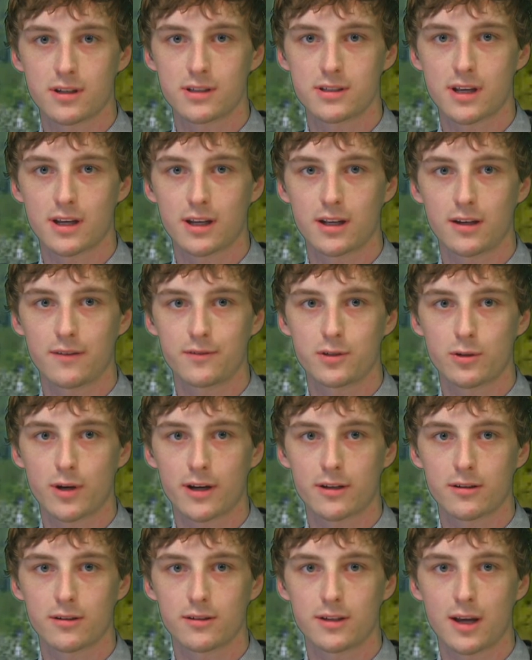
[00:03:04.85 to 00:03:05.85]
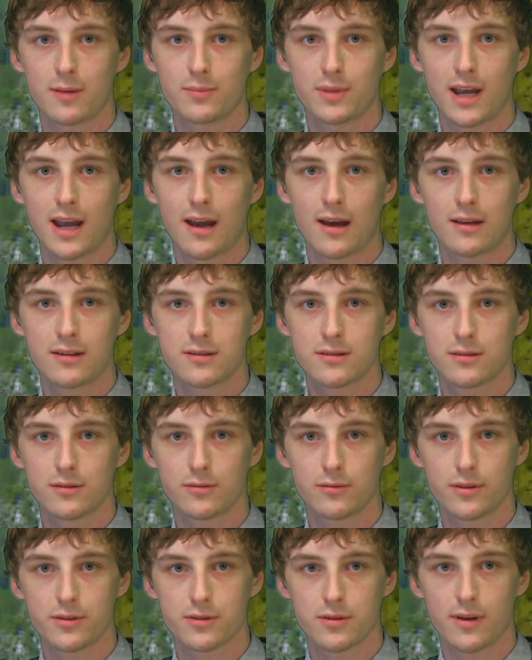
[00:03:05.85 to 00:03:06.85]
Executive Director Deb Gass,
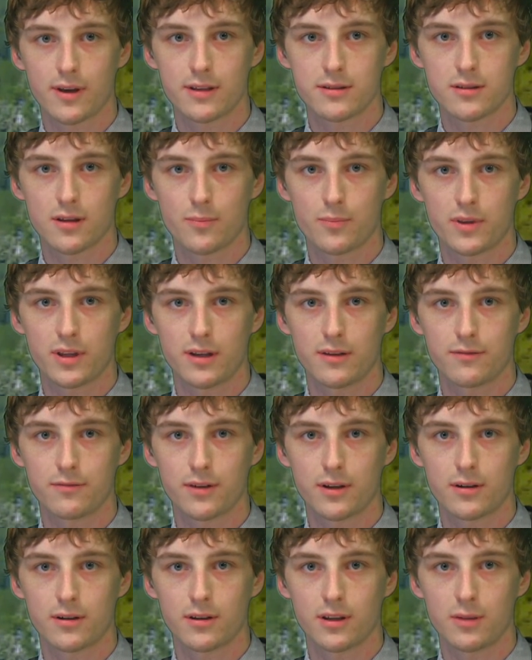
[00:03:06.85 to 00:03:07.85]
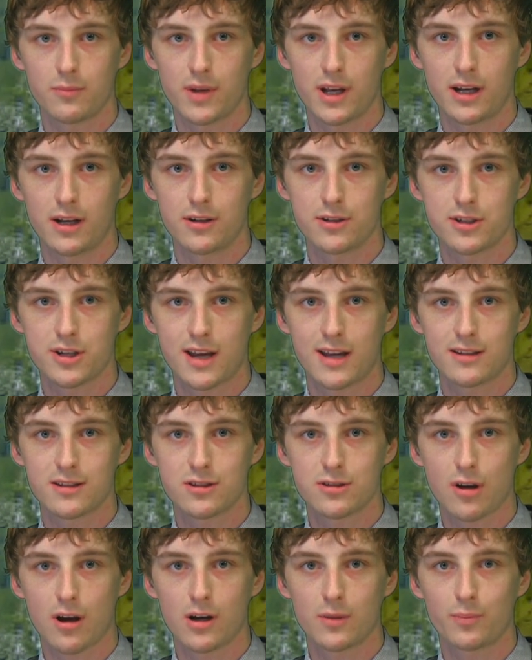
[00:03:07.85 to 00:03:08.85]
who also heads up the federally managed Head
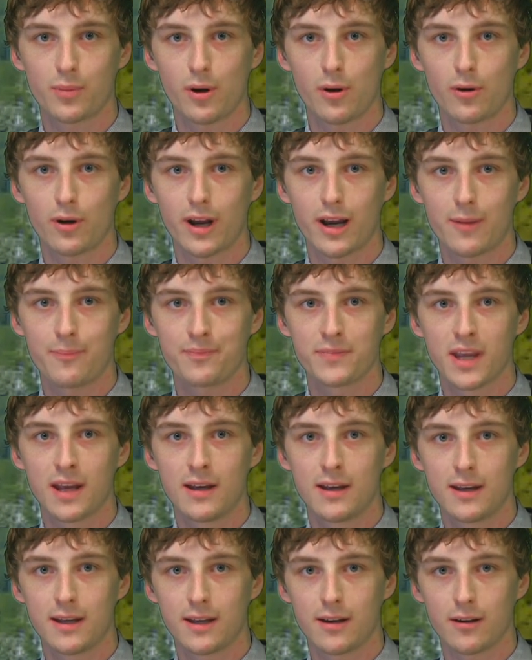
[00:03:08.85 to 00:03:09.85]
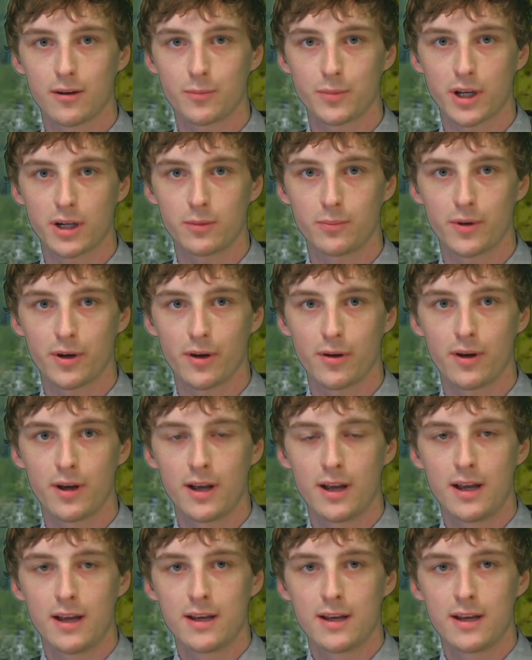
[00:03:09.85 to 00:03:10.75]
Start program here in Brattleboro,